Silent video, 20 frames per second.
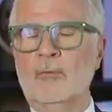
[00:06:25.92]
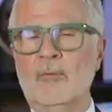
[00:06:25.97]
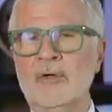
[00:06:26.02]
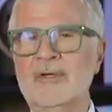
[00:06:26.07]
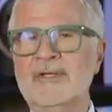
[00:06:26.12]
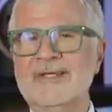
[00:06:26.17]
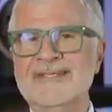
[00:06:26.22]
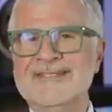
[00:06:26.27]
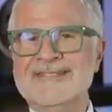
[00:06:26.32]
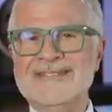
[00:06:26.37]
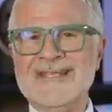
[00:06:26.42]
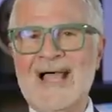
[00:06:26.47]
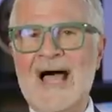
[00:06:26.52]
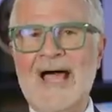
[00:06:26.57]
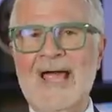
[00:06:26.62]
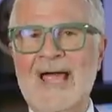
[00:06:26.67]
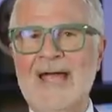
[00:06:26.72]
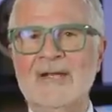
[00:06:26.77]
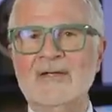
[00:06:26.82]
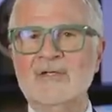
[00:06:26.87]
were
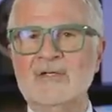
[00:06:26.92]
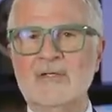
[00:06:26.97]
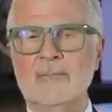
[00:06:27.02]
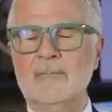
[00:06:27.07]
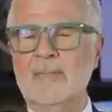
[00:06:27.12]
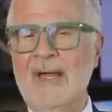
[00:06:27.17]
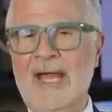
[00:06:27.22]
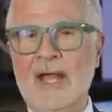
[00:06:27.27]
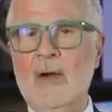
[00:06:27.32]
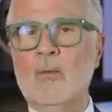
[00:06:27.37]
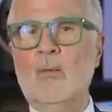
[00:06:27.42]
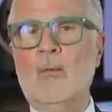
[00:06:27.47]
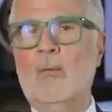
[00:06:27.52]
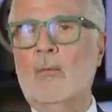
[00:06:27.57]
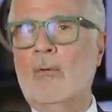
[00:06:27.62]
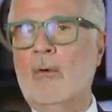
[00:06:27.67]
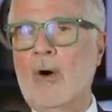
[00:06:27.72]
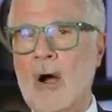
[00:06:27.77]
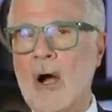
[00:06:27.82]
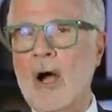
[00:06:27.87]
designed to make
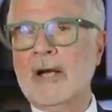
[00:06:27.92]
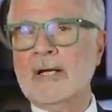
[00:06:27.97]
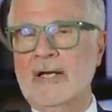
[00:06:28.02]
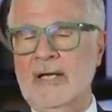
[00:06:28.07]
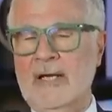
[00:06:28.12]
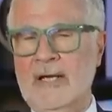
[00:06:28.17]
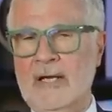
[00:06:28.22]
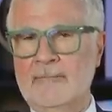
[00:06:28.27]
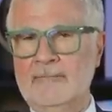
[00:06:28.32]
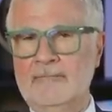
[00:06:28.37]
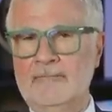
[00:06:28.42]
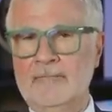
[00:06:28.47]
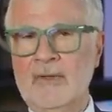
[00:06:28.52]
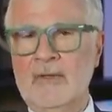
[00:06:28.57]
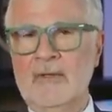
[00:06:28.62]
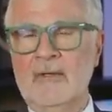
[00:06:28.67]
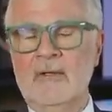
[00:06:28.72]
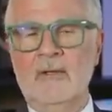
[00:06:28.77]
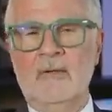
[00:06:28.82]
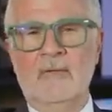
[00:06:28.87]
walking
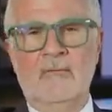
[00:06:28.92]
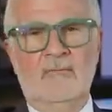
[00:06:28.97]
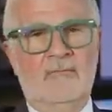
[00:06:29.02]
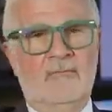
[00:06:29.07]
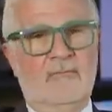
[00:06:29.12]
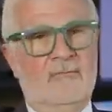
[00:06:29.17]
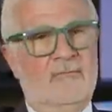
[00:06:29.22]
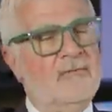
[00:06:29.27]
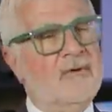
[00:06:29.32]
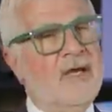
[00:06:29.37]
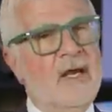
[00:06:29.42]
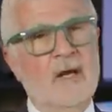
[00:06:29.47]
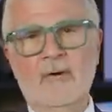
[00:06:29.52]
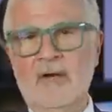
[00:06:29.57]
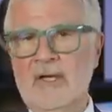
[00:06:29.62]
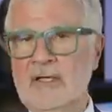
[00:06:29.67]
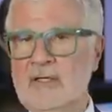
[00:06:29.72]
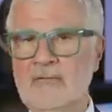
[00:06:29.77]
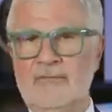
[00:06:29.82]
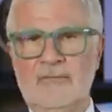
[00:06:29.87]

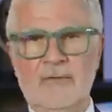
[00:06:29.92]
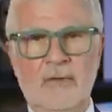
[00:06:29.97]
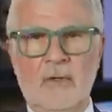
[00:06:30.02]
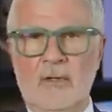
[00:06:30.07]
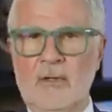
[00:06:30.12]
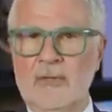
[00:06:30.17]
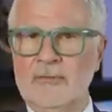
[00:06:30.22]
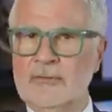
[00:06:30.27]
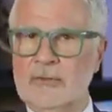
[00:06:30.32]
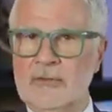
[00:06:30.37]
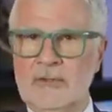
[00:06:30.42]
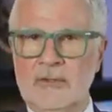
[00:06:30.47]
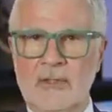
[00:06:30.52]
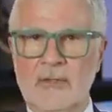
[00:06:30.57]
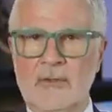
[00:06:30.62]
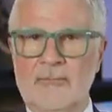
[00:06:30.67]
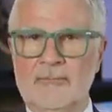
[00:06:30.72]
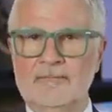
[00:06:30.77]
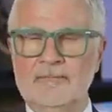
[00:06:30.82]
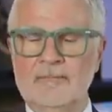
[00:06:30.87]
very difficult to
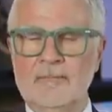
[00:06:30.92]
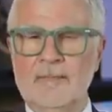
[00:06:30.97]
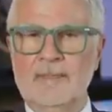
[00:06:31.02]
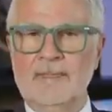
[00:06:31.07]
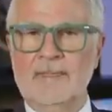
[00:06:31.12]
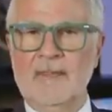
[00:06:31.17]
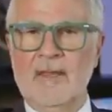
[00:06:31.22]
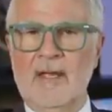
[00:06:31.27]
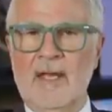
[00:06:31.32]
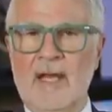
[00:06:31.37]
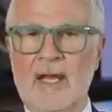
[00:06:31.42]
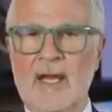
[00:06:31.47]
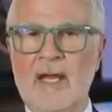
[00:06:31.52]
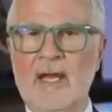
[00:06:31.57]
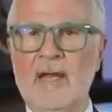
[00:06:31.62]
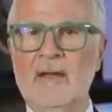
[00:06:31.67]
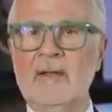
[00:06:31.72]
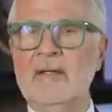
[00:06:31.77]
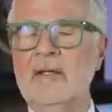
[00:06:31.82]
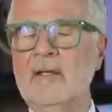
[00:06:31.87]
do,
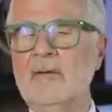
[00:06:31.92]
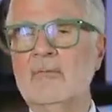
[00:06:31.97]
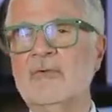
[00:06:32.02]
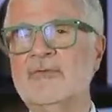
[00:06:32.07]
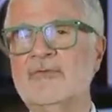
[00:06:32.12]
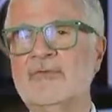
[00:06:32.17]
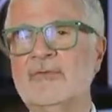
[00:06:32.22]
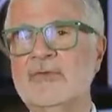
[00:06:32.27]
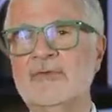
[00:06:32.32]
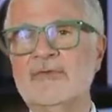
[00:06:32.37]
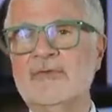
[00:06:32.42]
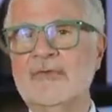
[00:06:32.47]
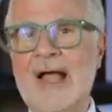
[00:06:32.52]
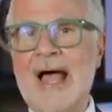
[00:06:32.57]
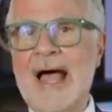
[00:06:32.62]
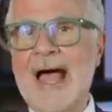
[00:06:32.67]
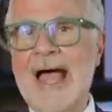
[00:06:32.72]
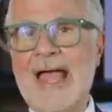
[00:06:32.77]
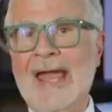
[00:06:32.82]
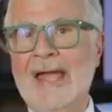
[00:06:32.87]
and it was
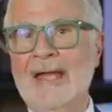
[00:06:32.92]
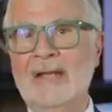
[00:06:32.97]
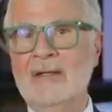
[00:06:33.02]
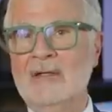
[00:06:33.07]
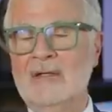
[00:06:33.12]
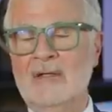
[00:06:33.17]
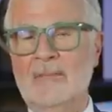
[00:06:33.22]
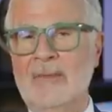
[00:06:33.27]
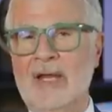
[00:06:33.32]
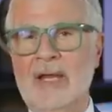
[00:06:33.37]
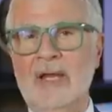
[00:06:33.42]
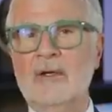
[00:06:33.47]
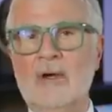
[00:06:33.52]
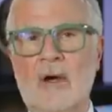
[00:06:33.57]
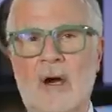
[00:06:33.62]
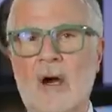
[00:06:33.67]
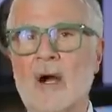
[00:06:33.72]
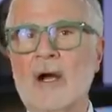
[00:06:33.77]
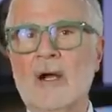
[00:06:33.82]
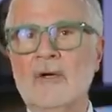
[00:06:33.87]
designed to make
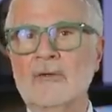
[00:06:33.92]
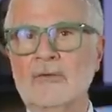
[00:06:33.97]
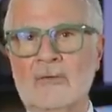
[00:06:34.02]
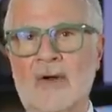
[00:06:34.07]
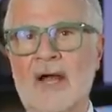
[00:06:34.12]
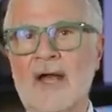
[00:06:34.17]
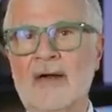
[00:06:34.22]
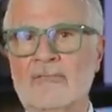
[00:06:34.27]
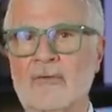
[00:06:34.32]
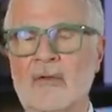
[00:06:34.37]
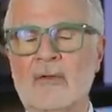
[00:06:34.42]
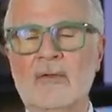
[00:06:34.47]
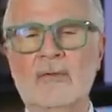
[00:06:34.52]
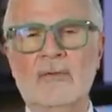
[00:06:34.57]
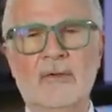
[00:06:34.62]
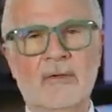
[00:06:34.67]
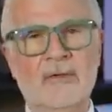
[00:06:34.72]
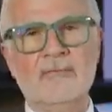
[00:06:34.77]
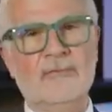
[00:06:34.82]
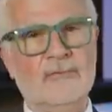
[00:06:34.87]
car
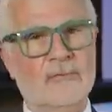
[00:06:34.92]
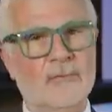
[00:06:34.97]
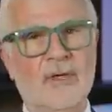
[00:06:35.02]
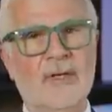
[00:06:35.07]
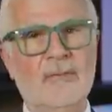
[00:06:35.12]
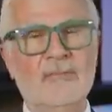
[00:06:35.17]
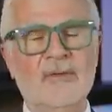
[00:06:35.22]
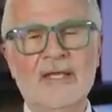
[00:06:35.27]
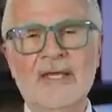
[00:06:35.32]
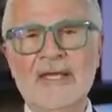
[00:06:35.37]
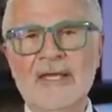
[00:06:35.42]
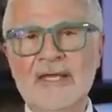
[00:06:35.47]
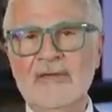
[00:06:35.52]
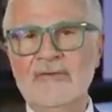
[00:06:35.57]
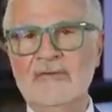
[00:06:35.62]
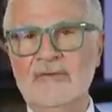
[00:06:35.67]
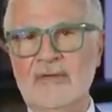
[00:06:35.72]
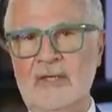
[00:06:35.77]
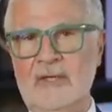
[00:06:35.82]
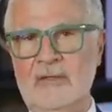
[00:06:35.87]
travel extremely
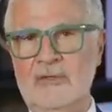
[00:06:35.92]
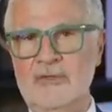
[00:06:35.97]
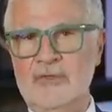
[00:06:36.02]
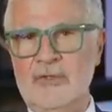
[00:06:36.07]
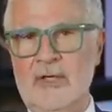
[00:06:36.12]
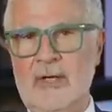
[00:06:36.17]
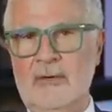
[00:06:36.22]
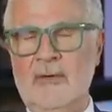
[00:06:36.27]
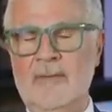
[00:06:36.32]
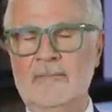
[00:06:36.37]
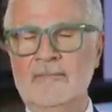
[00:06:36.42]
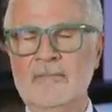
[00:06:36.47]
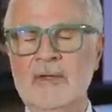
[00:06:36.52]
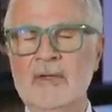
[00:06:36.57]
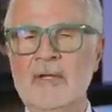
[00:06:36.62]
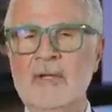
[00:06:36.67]
easy in general.